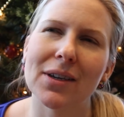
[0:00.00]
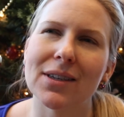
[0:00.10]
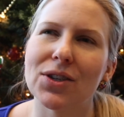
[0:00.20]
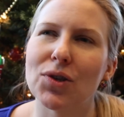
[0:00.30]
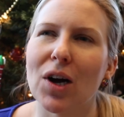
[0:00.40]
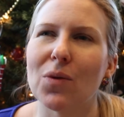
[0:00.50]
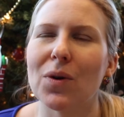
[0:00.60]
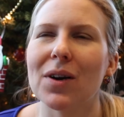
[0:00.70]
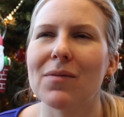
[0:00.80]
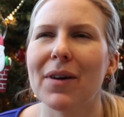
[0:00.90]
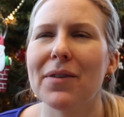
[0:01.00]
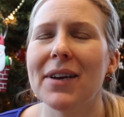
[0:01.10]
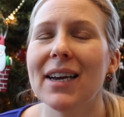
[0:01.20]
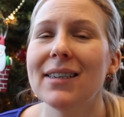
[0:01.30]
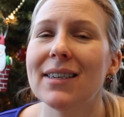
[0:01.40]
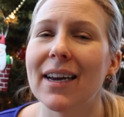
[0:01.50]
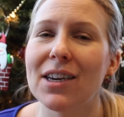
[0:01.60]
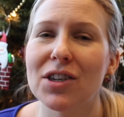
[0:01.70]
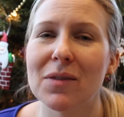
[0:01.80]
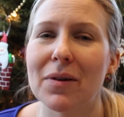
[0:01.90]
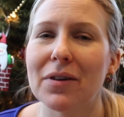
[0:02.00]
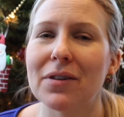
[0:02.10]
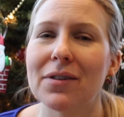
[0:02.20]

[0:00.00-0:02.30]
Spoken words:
is a strong word. My only hesitation about